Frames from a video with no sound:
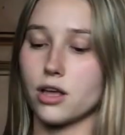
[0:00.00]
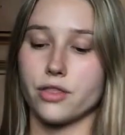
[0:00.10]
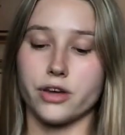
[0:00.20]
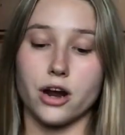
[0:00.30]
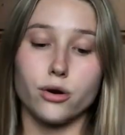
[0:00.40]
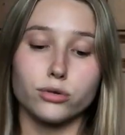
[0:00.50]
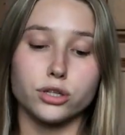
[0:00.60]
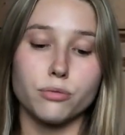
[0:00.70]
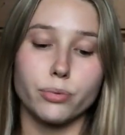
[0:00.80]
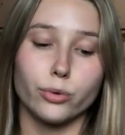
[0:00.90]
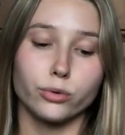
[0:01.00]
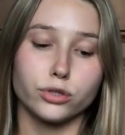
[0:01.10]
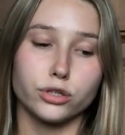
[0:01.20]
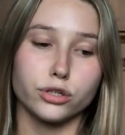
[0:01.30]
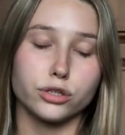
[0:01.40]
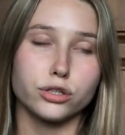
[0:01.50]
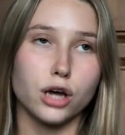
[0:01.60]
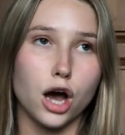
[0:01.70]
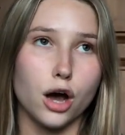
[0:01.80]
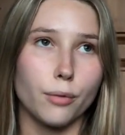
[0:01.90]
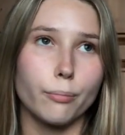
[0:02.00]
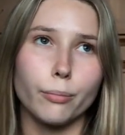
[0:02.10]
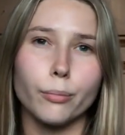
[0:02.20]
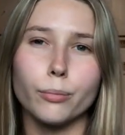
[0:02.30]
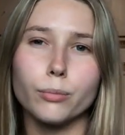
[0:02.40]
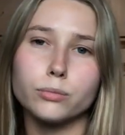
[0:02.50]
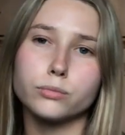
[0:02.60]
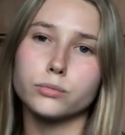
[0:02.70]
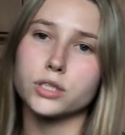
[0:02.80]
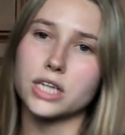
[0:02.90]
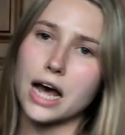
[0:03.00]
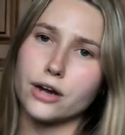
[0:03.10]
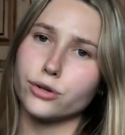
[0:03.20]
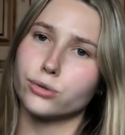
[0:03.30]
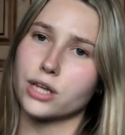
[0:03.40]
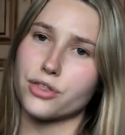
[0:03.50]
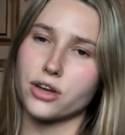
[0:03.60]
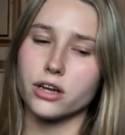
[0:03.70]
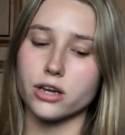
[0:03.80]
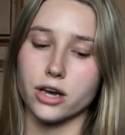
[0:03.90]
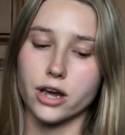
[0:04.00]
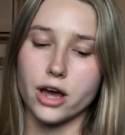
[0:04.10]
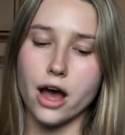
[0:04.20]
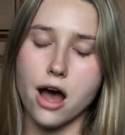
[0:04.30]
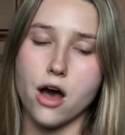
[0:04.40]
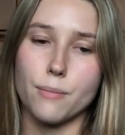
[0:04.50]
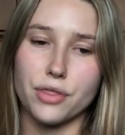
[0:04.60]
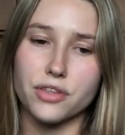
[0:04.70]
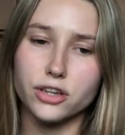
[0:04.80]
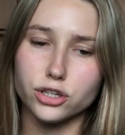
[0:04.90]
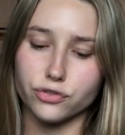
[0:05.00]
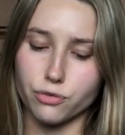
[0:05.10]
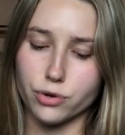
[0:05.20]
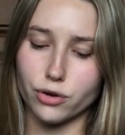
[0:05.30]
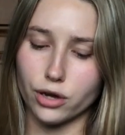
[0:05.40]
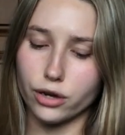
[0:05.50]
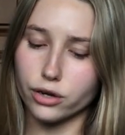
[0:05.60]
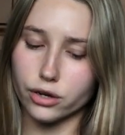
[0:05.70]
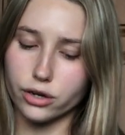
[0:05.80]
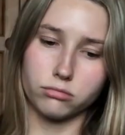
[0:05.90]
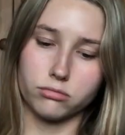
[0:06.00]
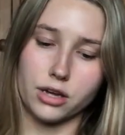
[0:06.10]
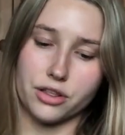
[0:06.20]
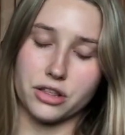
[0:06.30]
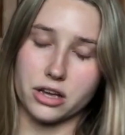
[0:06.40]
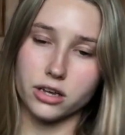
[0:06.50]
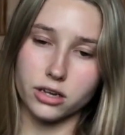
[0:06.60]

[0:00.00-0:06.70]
Then I also bought some sandals, I think. Um, I think they're just from New Look, I think.